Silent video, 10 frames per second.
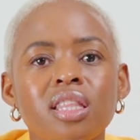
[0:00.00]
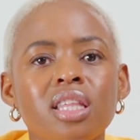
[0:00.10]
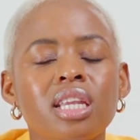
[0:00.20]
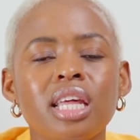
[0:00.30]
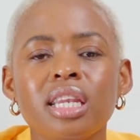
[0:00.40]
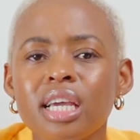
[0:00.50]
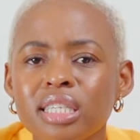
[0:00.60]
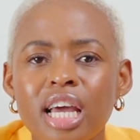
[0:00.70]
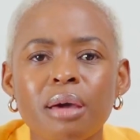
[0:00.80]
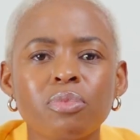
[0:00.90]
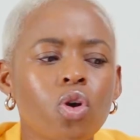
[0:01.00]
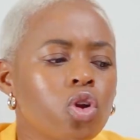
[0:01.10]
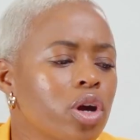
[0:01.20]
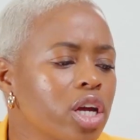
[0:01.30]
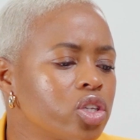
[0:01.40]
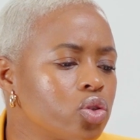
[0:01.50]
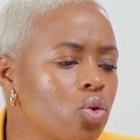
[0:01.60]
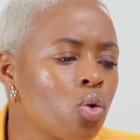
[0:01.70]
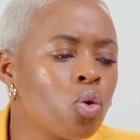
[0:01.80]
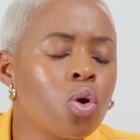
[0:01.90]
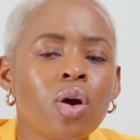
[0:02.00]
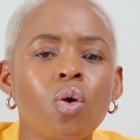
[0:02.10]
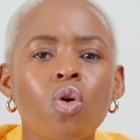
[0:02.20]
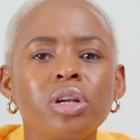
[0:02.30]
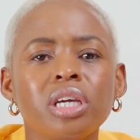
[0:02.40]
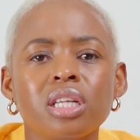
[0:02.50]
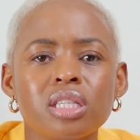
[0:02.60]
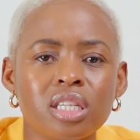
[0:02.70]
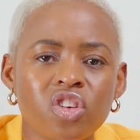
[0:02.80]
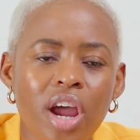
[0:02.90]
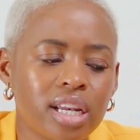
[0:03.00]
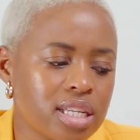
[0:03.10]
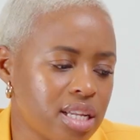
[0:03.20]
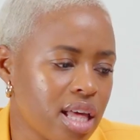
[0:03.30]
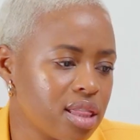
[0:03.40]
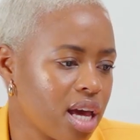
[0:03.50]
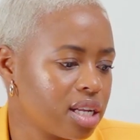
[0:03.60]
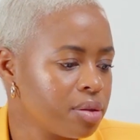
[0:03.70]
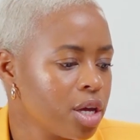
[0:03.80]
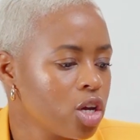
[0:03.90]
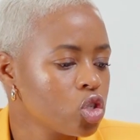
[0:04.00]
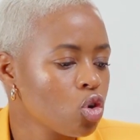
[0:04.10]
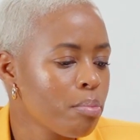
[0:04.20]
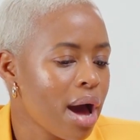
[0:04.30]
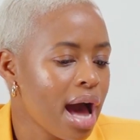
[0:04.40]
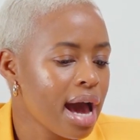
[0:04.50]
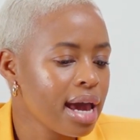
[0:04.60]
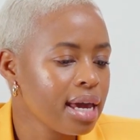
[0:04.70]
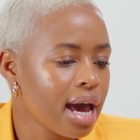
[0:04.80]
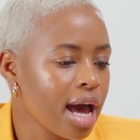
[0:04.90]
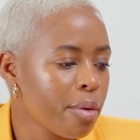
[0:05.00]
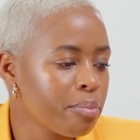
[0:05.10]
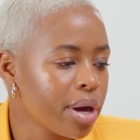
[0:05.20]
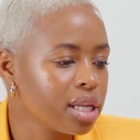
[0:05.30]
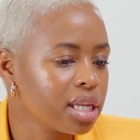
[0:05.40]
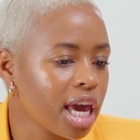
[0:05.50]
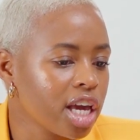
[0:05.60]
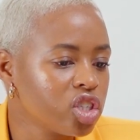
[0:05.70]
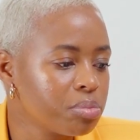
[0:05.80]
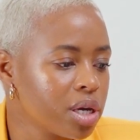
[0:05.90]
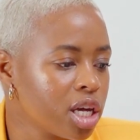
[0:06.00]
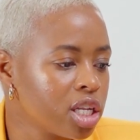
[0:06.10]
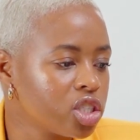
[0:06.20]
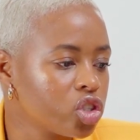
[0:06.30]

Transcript: And then the next time, go look at your audience and try understand that. So my engagement